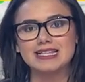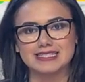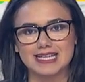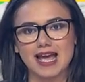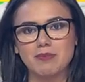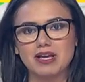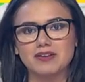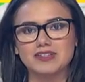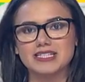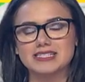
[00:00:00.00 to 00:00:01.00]
The timing
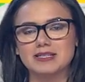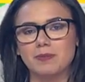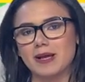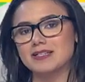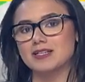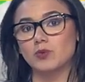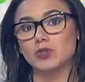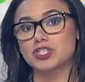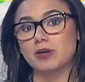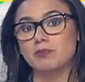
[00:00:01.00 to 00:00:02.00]
of this depends on
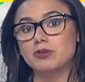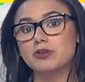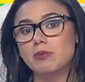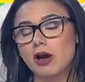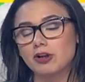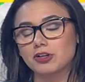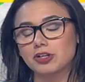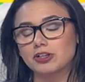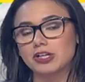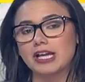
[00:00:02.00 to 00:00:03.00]
which computer model
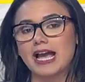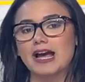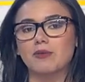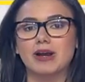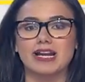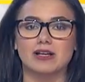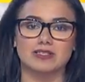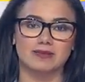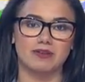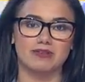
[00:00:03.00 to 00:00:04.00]
you're looking at. Right now,
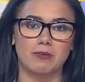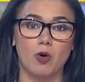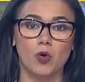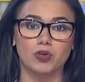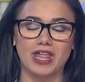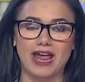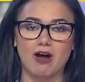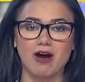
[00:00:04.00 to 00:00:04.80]
some of them hold that